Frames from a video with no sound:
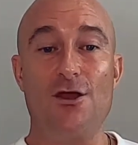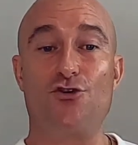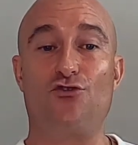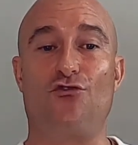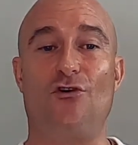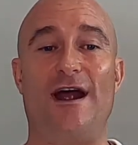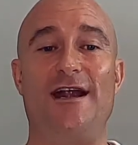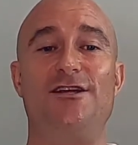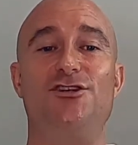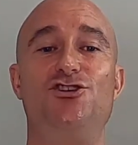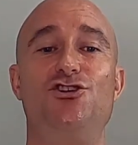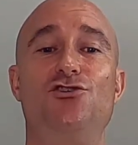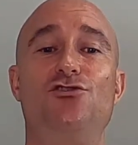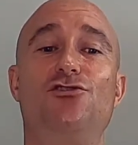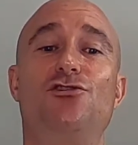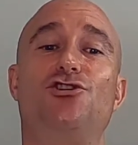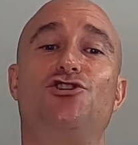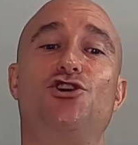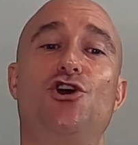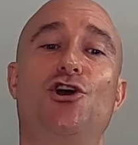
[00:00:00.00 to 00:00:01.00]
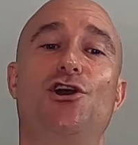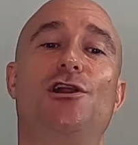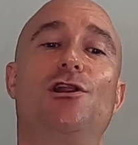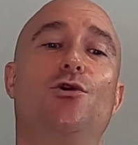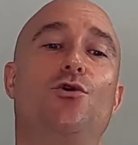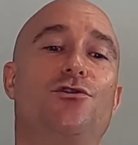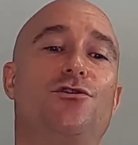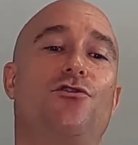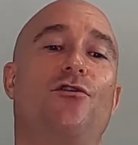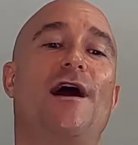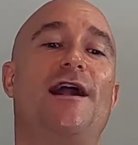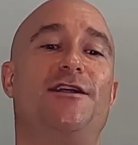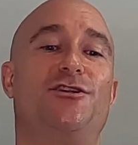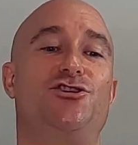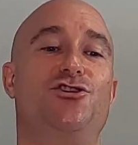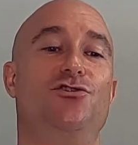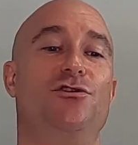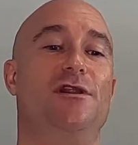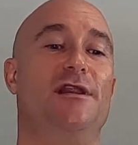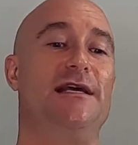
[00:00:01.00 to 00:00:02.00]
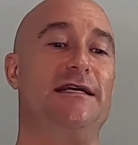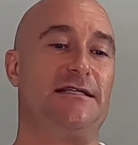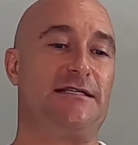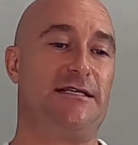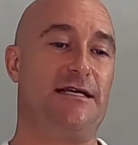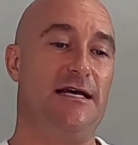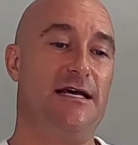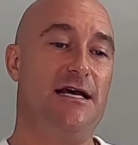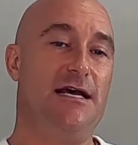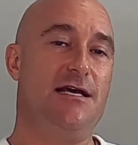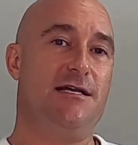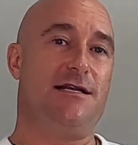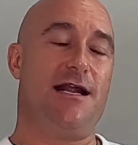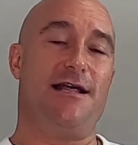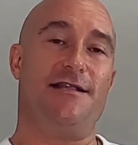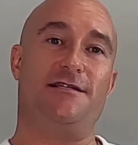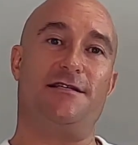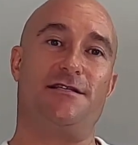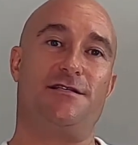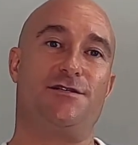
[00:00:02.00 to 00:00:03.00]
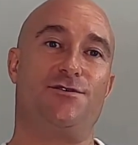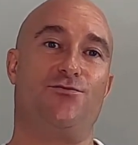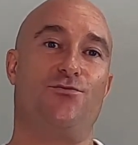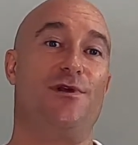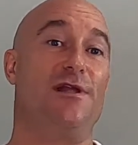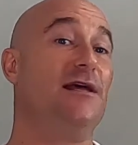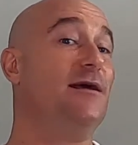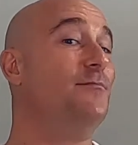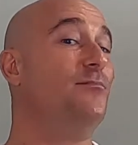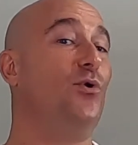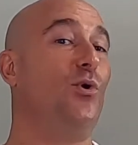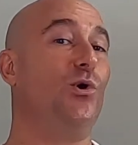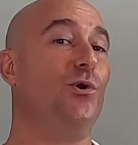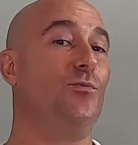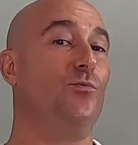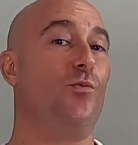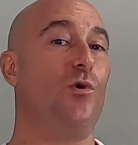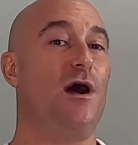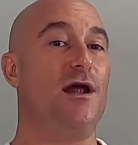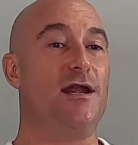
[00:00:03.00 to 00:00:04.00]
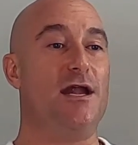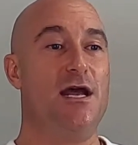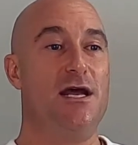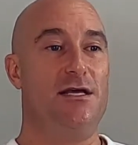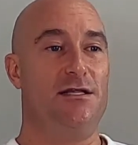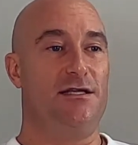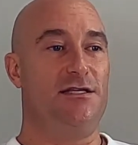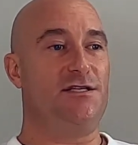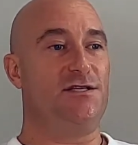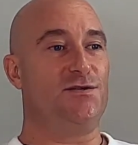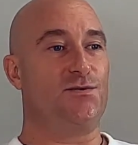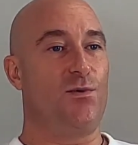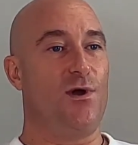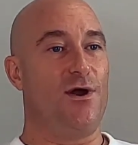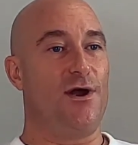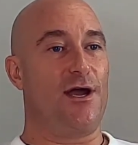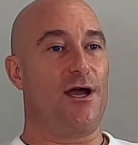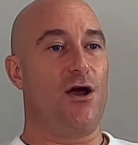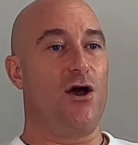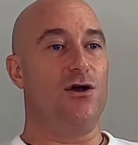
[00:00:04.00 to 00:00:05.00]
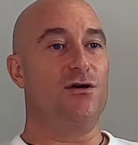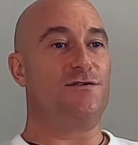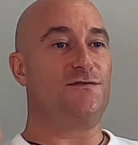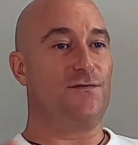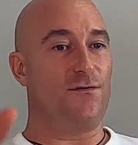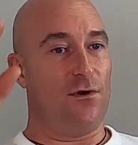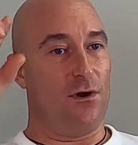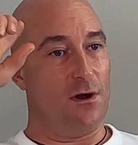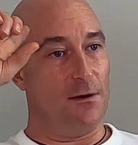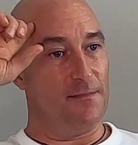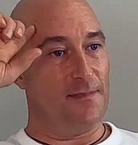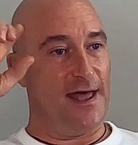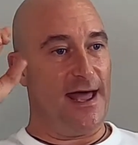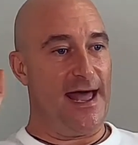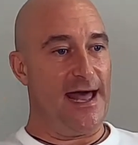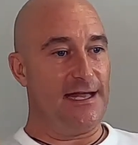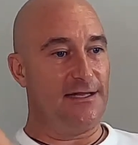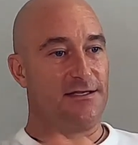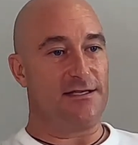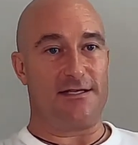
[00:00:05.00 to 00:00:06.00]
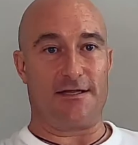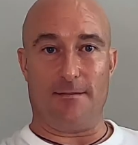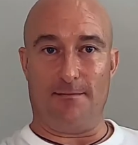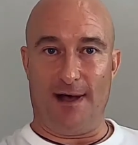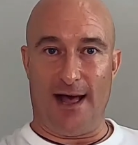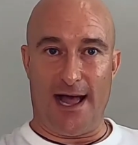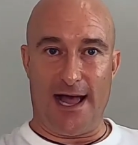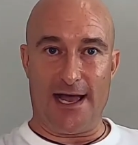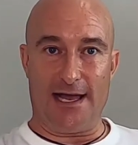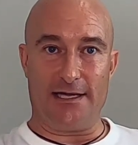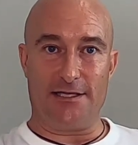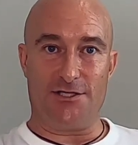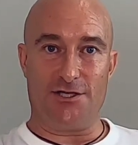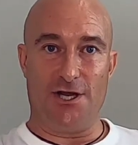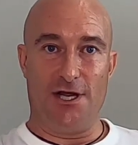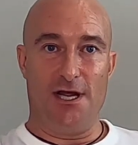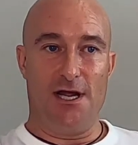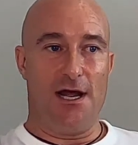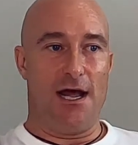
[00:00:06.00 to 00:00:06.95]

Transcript: Gratitude journal, or the gratitude list. Now, this is the really important one. This is where it goes from the head to the page.